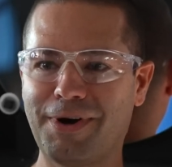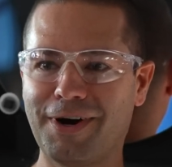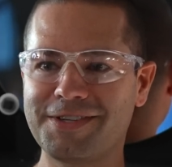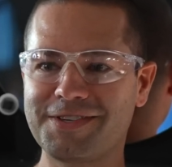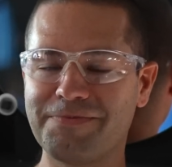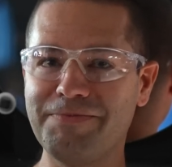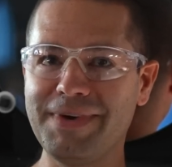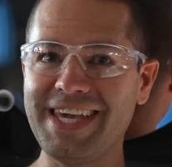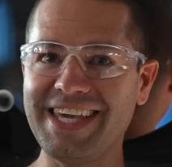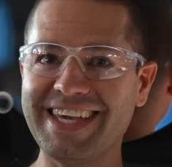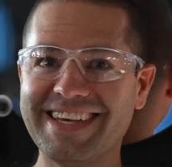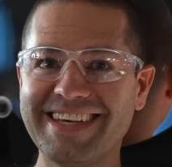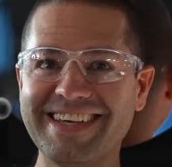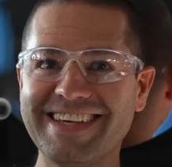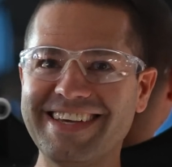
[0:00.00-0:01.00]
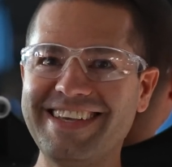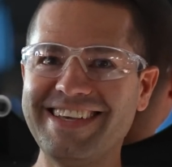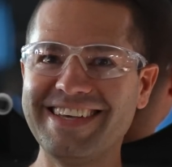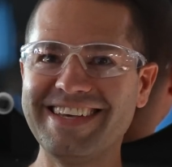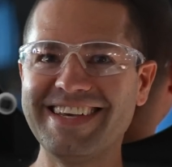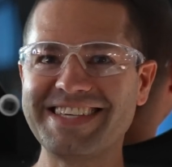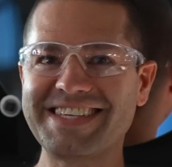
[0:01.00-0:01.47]
Parts of me.
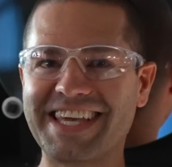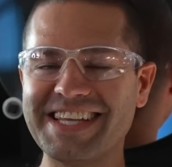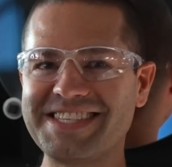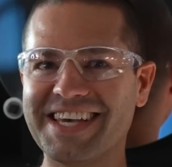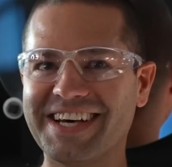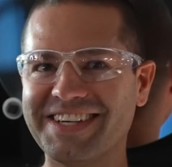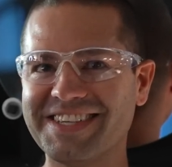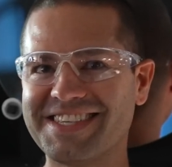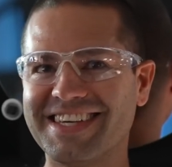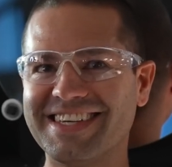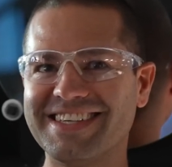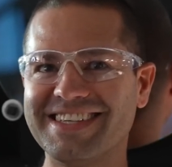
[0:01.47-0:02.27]
Skin cells.